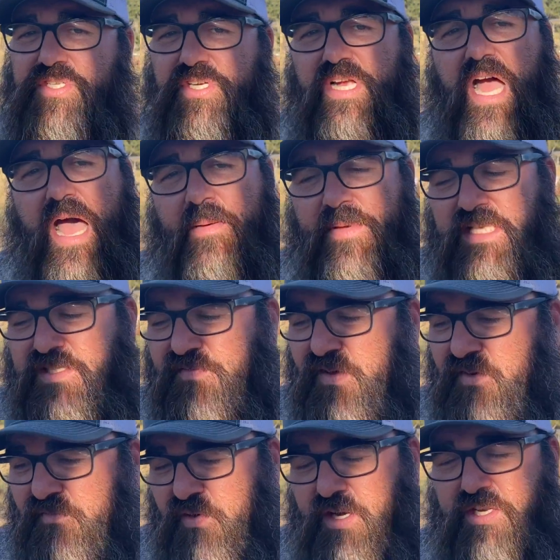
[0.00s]
or comments,
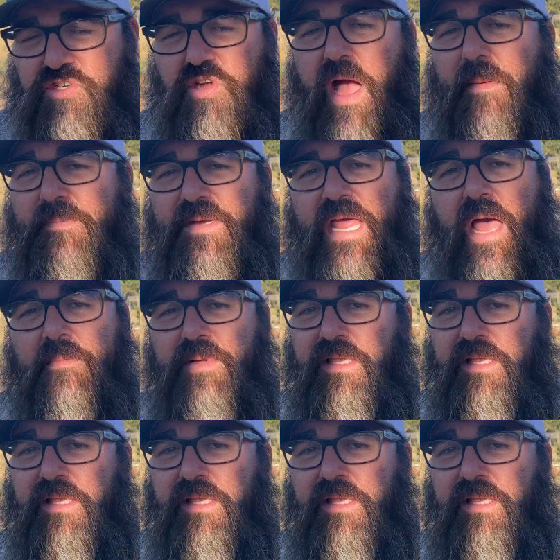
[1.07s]
feel free to drop them down